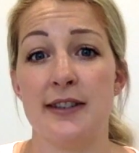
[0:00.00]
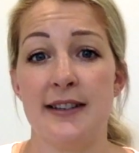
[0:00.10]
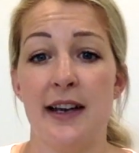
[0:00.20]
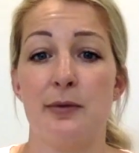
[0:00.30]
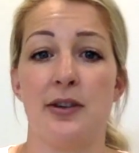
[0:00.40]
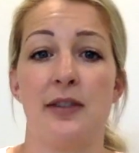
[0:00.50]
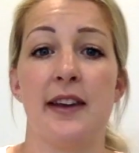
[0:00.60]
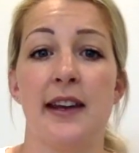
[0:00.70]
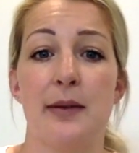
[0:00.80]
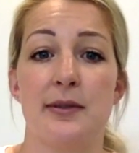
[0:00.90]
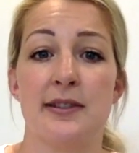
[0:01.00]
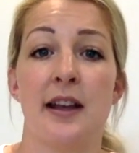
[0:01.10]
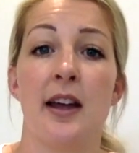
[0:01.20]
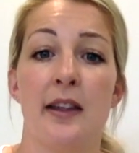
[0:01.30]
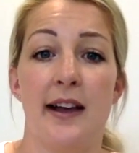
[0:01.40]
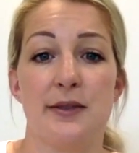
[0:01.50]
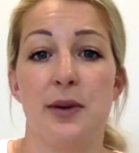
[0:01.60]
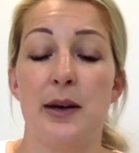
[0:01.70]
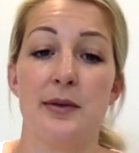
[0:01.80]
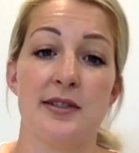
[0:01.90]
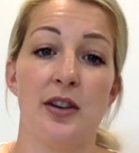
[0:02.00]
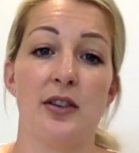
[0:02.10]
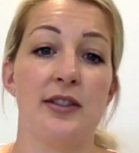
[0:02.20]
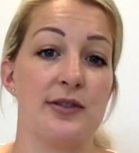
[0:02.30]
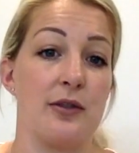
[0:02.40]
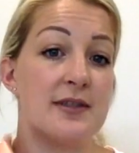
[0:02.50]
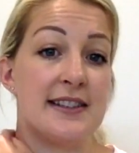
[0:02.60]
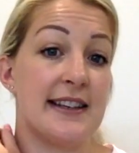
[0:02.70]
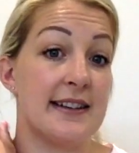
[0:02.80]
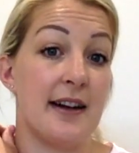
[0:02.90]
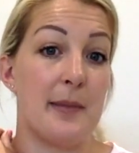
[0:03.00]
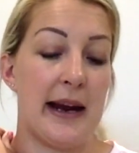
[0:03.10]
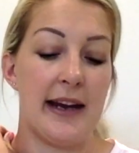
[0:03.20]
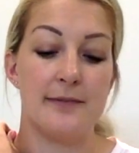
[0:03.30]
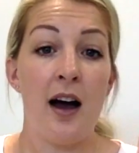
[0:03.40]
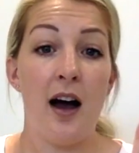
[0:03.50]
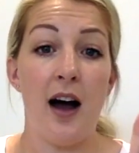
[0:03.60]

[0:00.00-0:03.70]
to sleep, which I think he was, that's where he was so used to, obviously, the dummy.